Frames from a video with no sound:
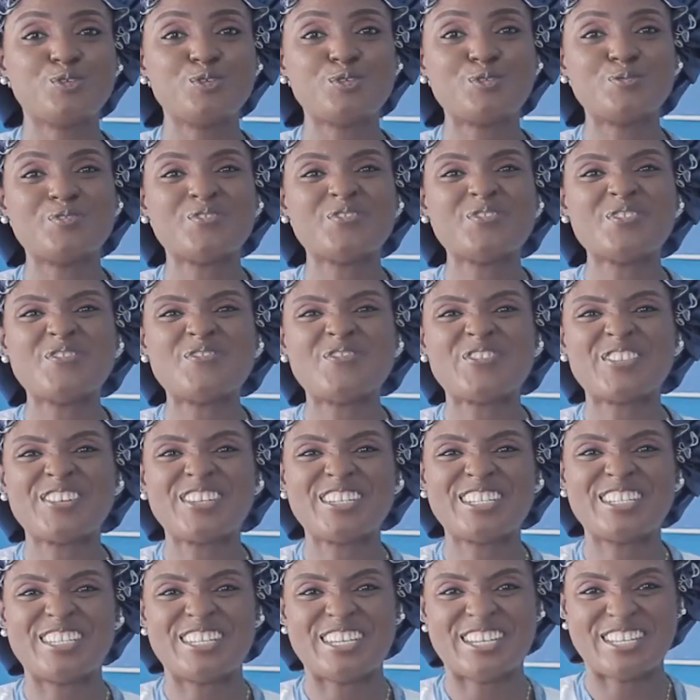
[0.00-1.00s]
to be one
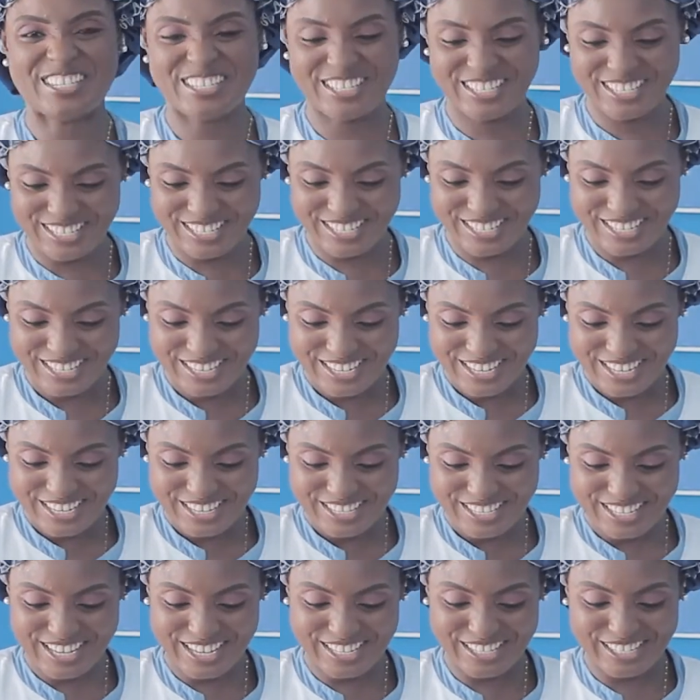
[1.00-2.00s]
very tasty
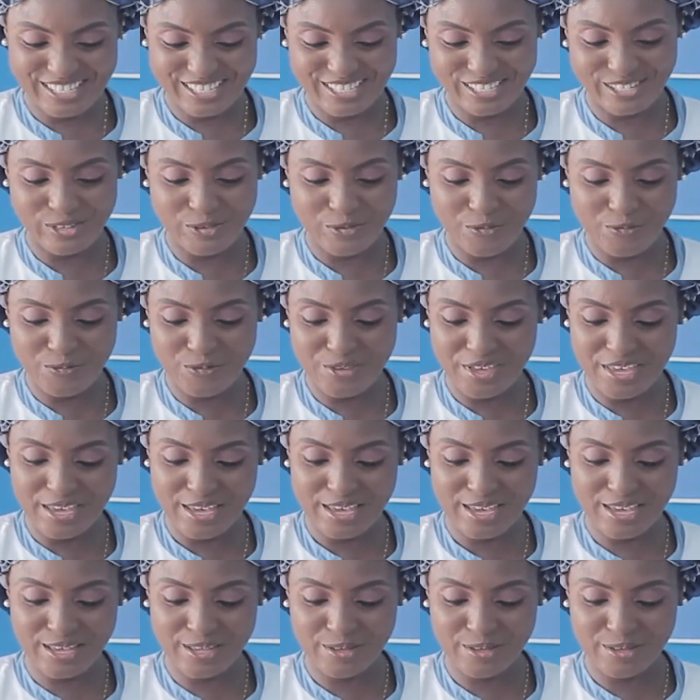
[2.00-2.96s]
loaf cake.